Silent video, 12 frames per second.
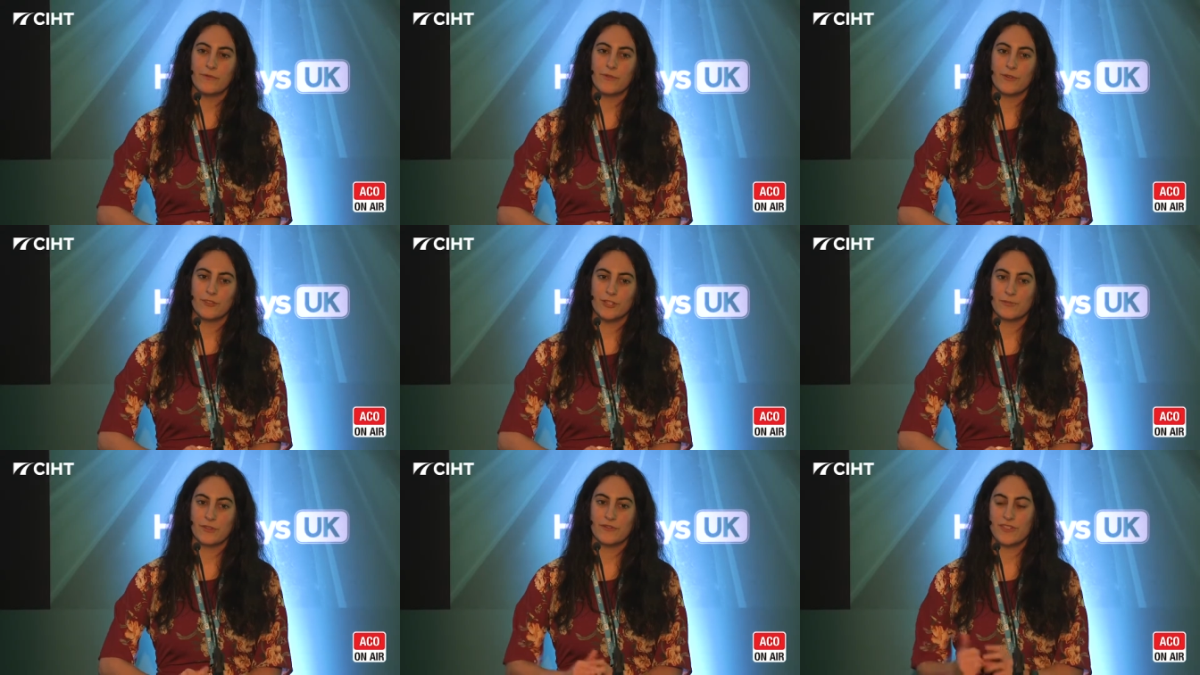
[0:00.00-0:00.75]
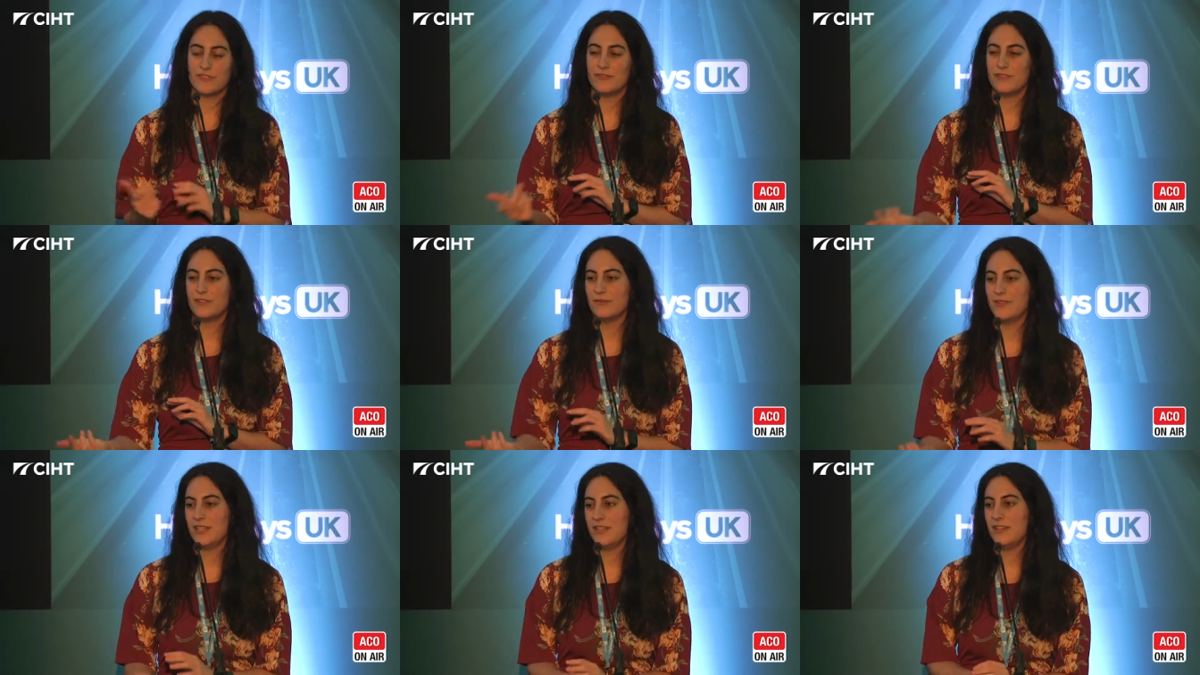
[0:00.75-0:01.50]
for Young Professional
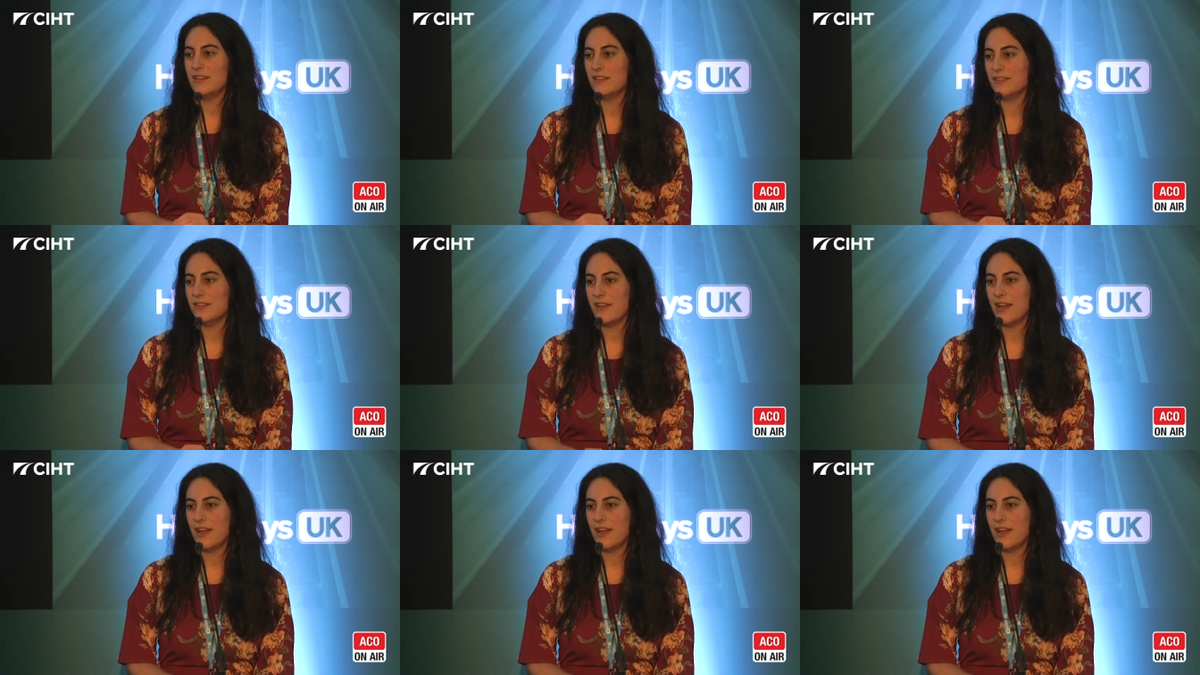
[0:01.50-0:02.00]
of the Year